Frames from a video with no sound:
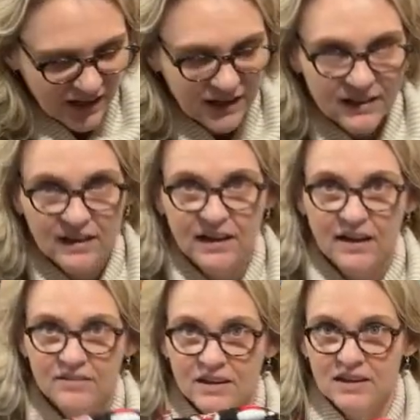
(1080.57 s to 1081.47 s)
and then I
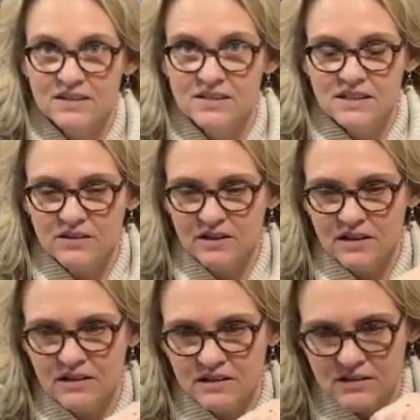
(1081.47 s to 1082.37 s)
have the
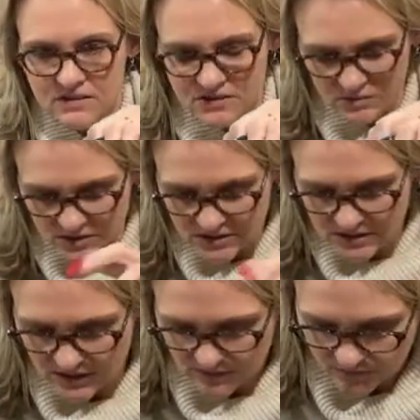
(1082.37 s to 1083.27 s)
interior. So I'm just
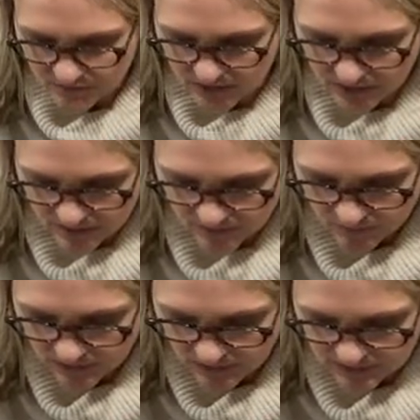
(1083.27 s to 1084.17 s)
gonna fit
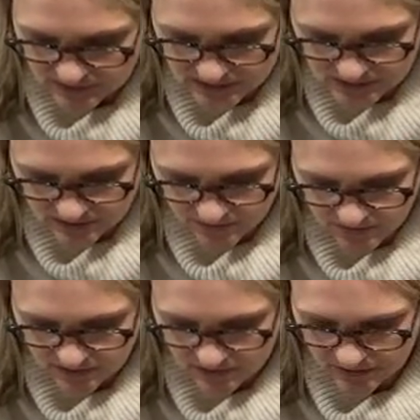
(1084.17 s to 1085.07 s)
my
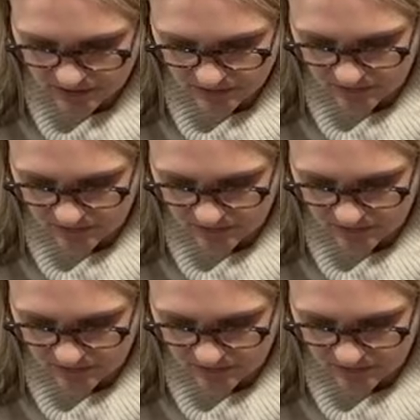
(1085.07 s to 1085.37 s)
interior